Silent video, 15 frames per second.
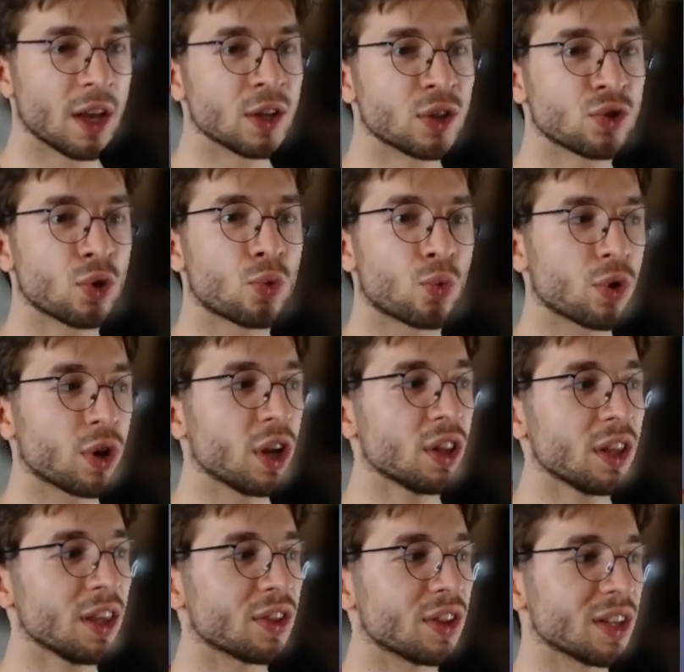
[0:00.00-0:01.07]
So
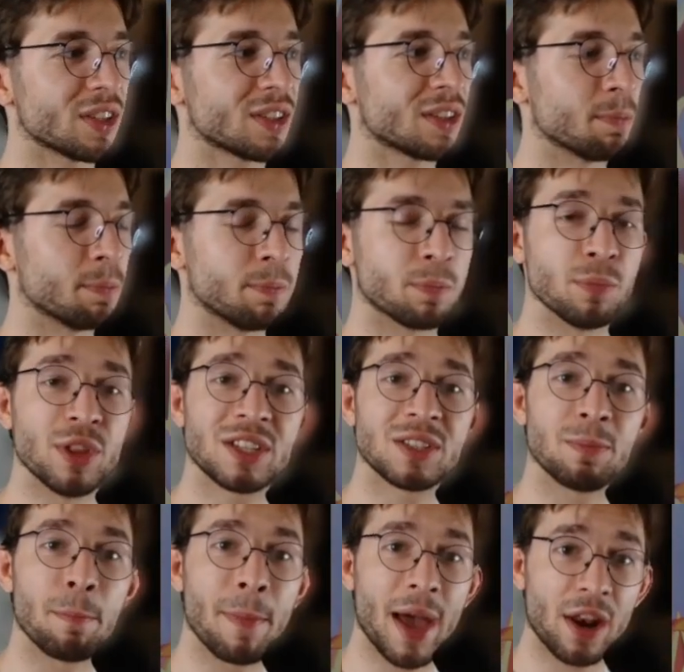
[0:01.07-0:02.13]
really, this
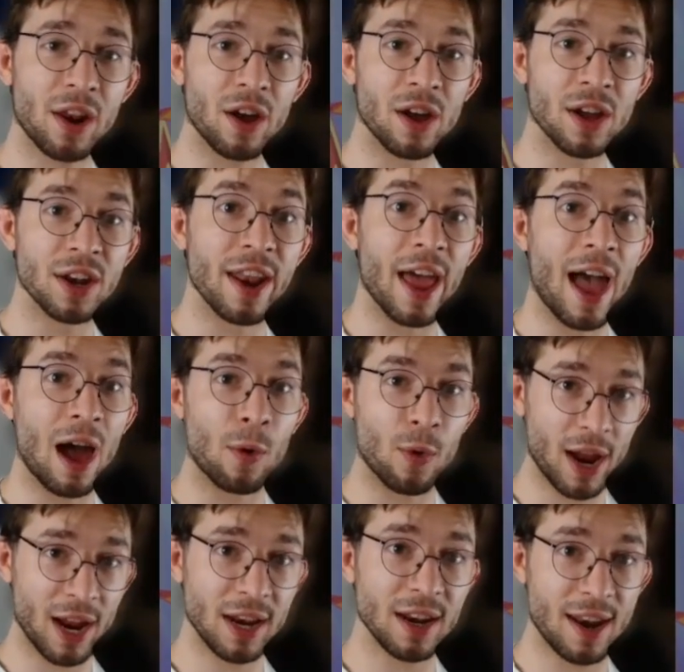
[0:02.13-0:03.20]
meta
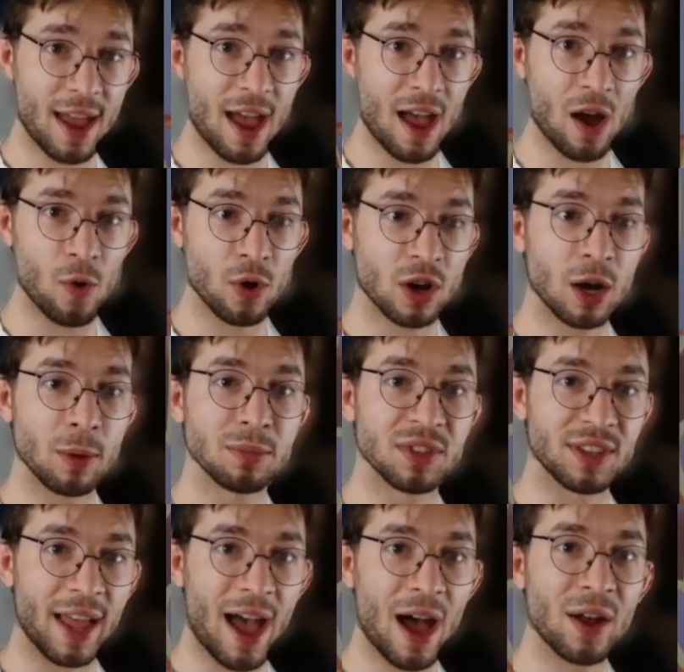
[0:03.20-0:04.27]
right now comes
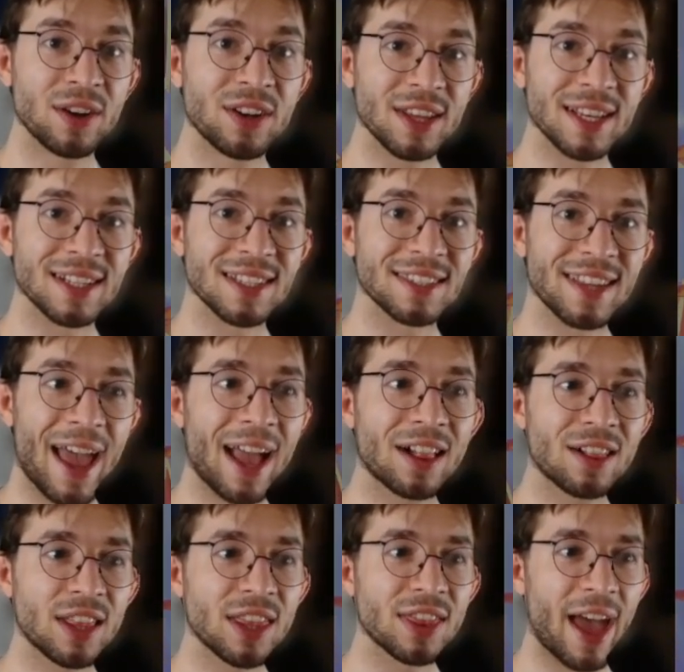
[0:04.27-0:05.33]
down to
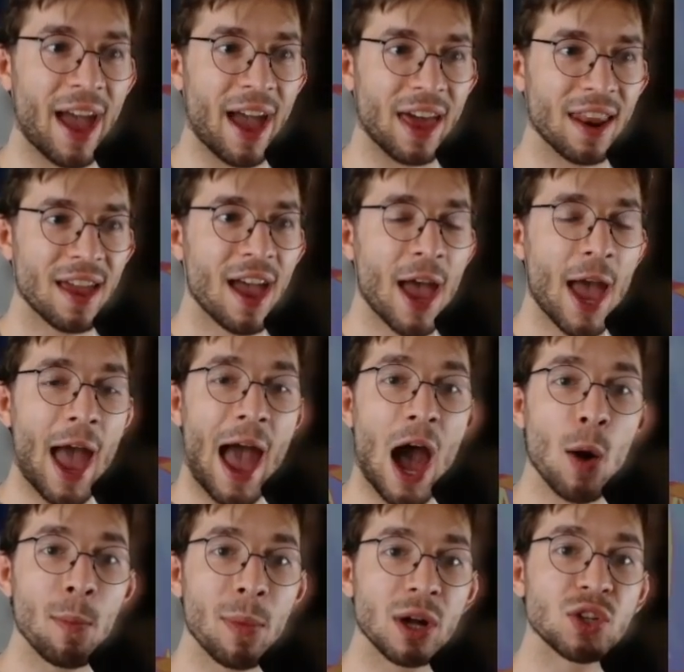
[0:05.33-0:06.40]
exactly that:
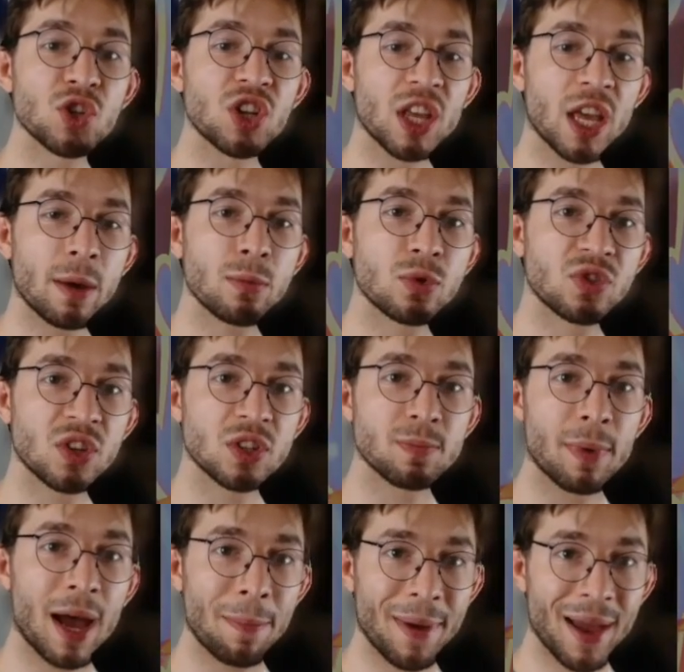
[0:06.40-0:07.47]
how much damage resist
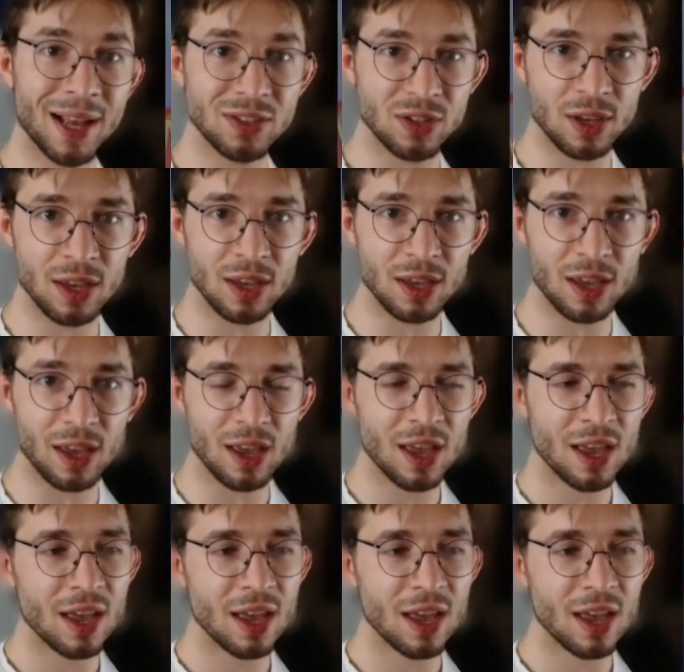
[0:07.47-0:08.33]
bypass you can get